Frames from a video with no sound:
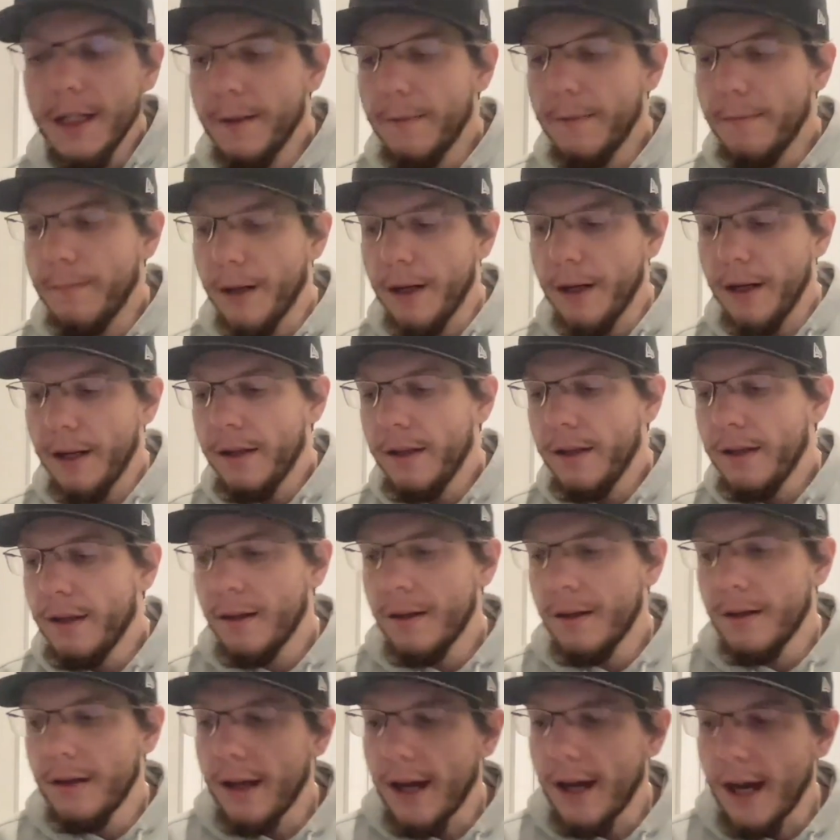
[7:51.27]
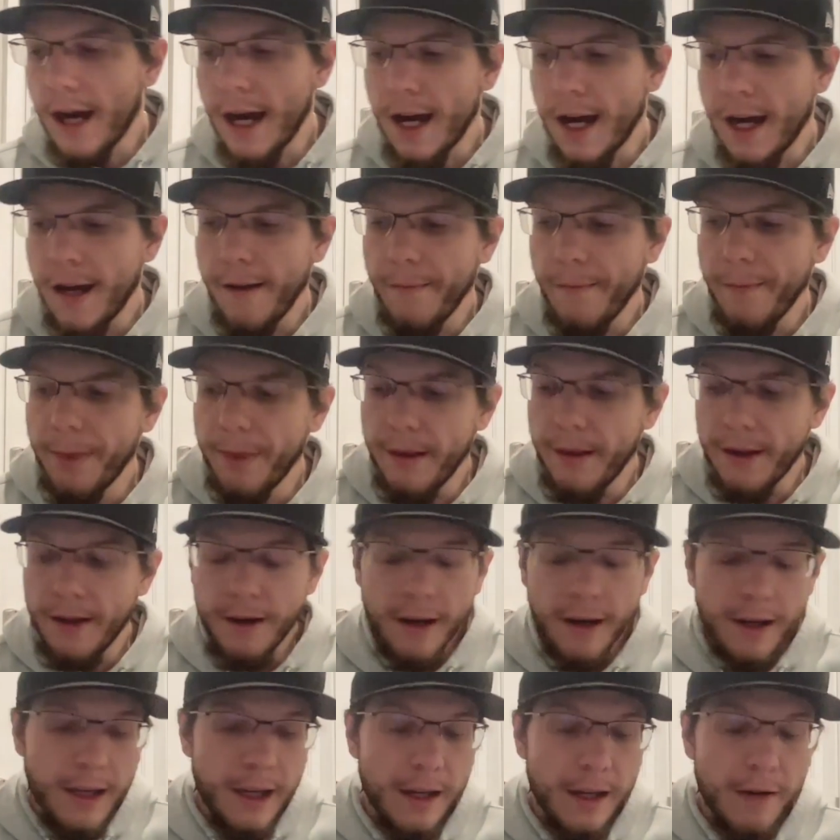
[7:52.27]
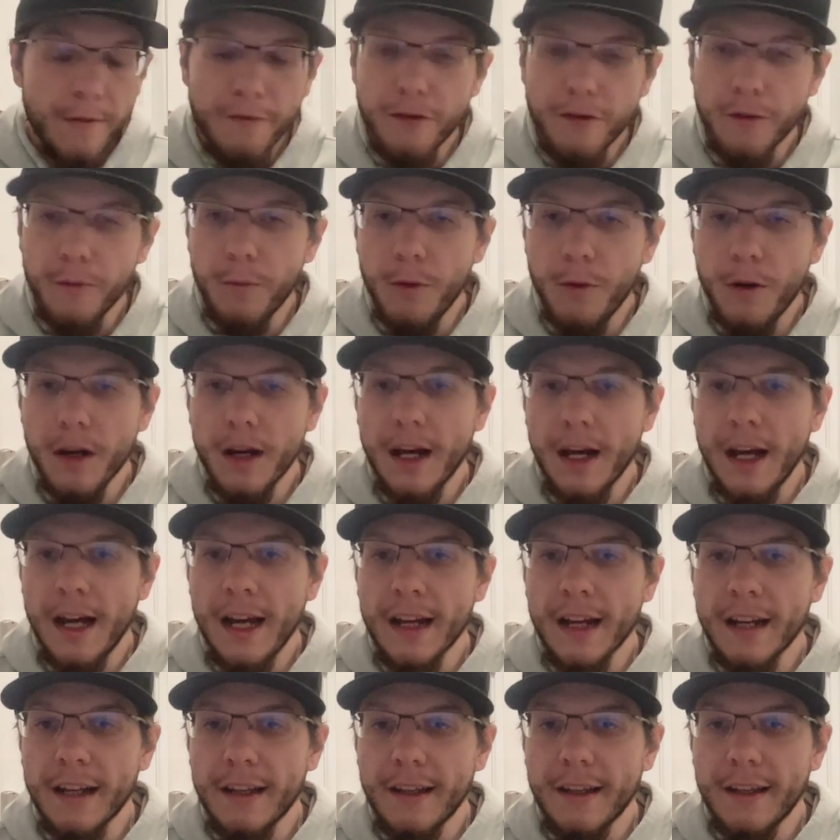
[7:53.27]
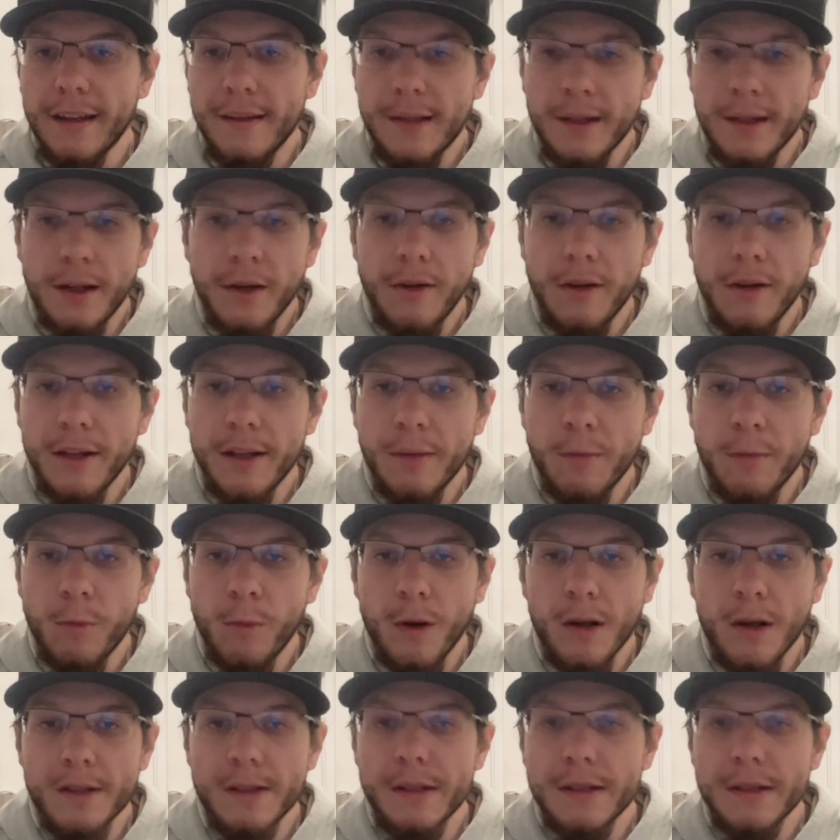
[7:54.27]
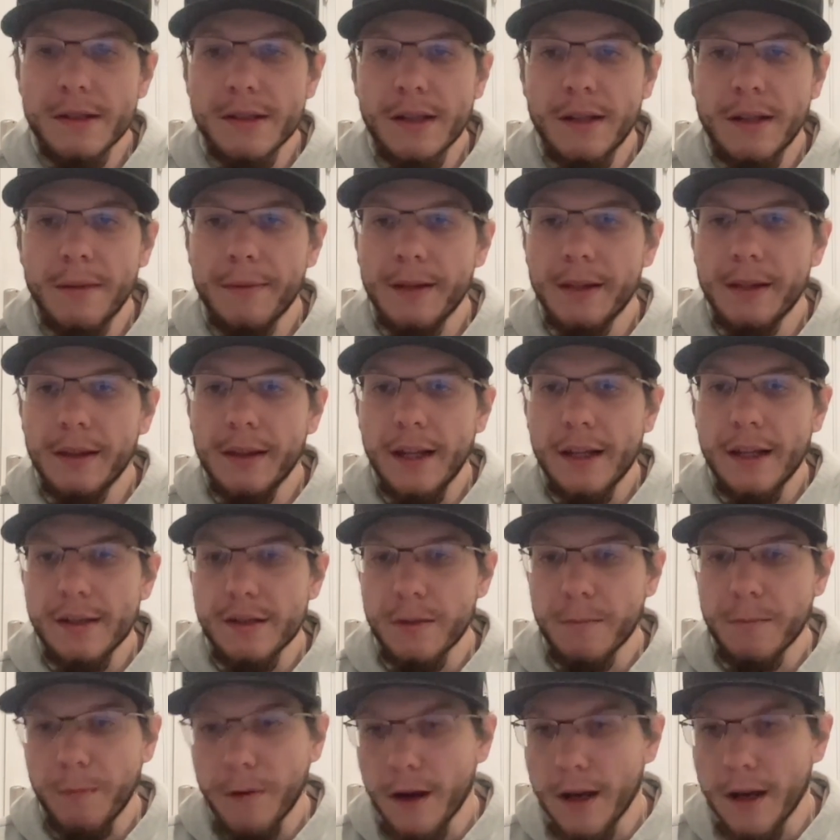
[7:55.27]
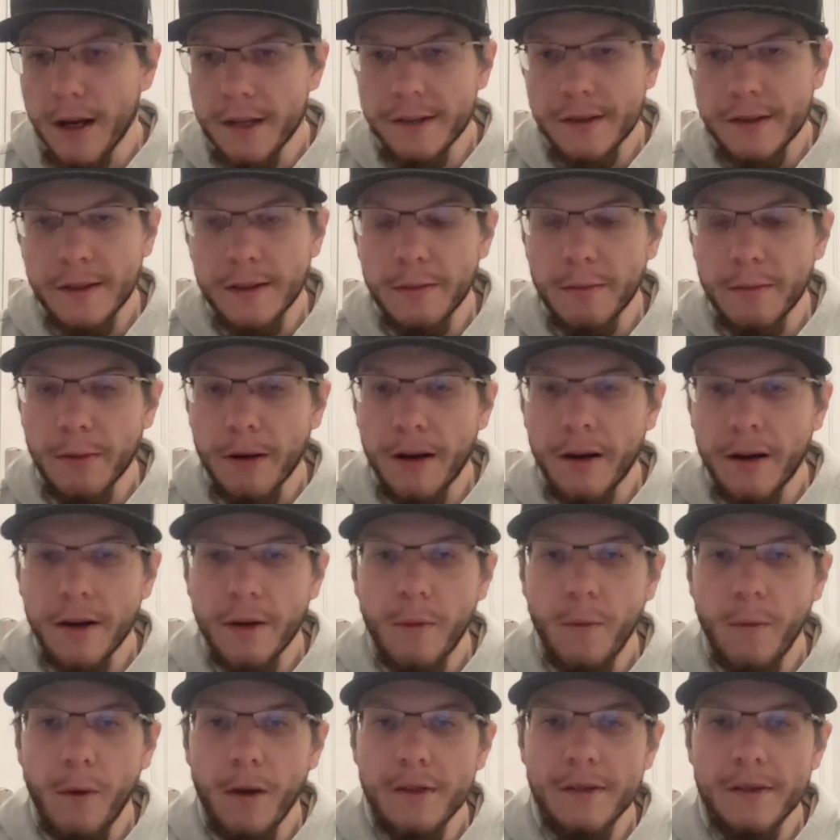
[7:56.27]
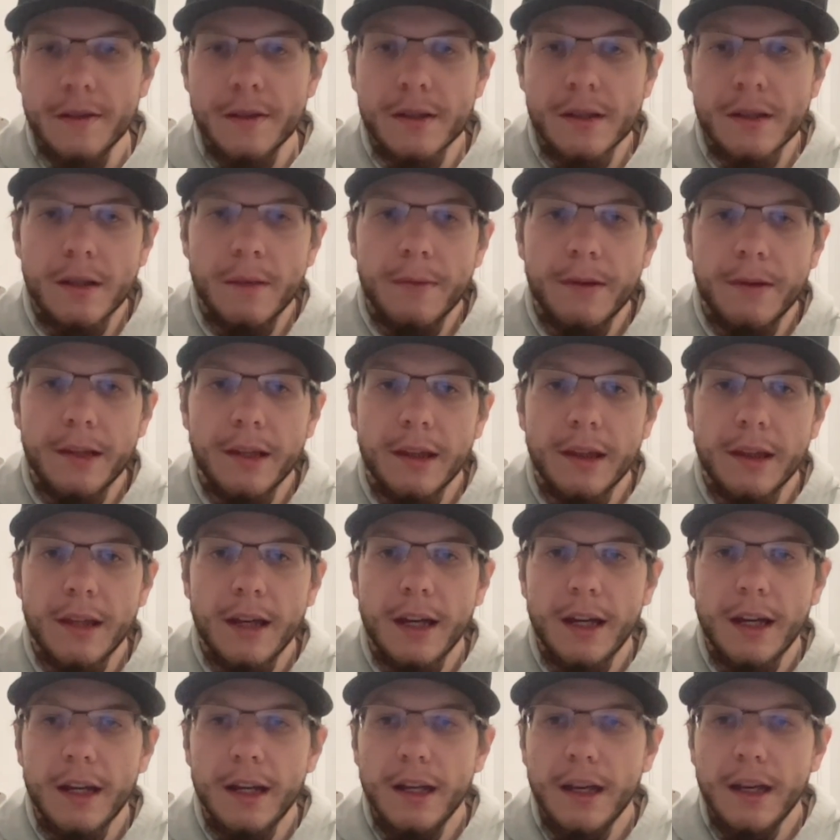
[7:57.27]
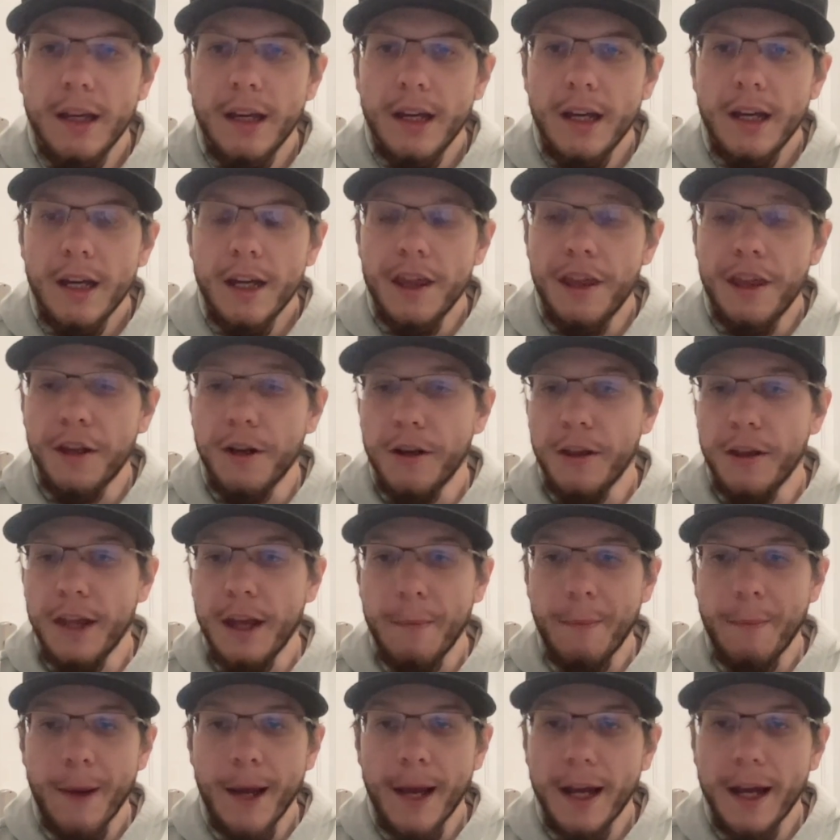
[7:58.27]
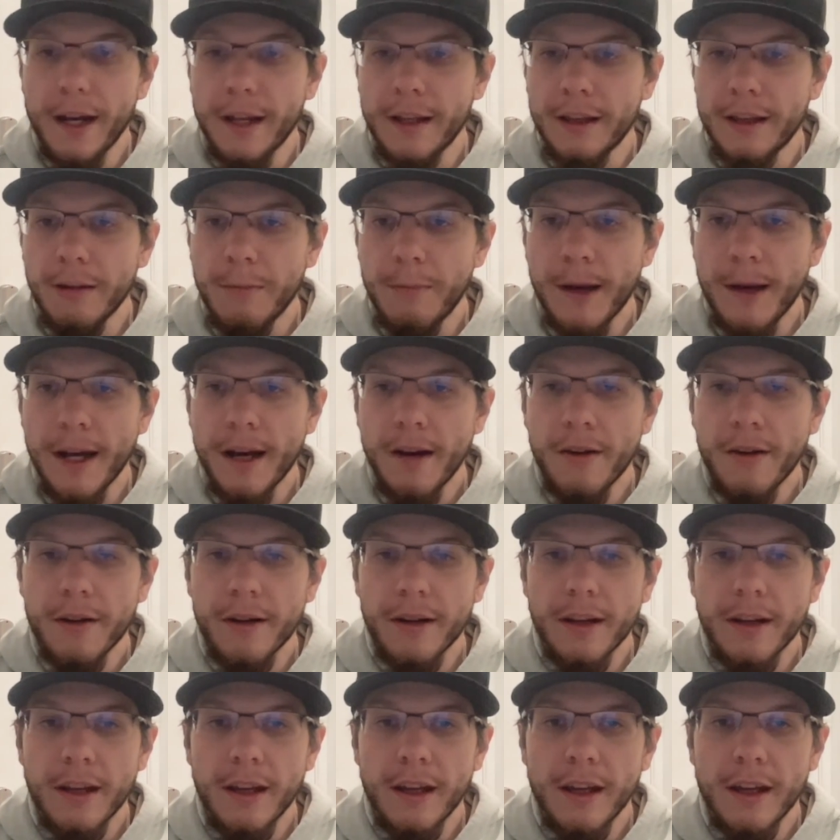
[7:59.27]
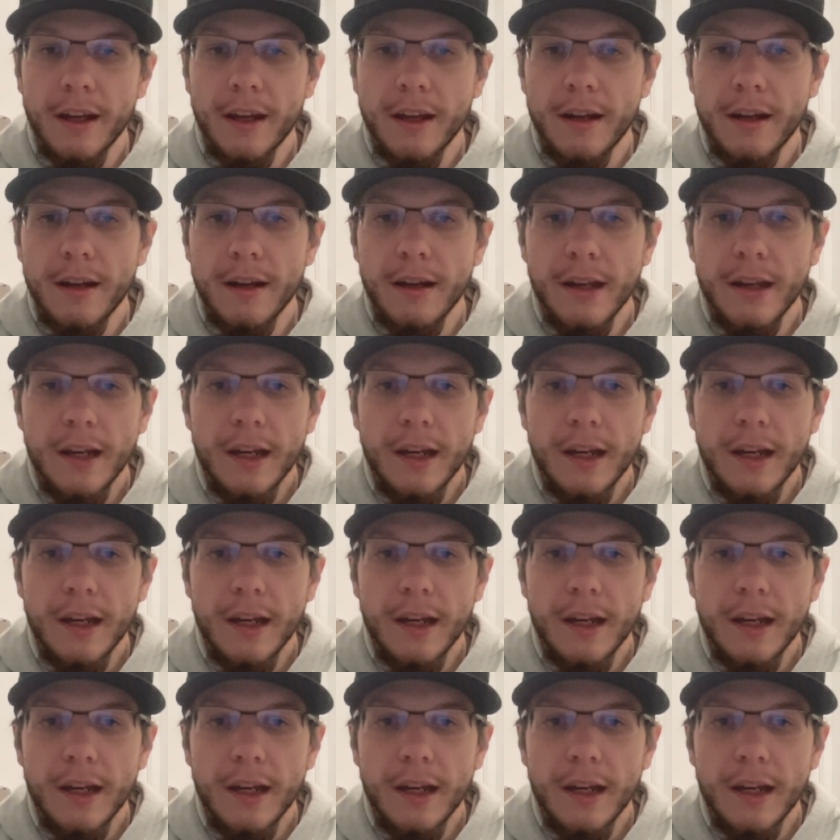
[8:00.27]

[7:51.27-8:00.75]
But again, from what I can tell, it wasn't something that surprised Neil Brown. It wasn't something that they panicked about and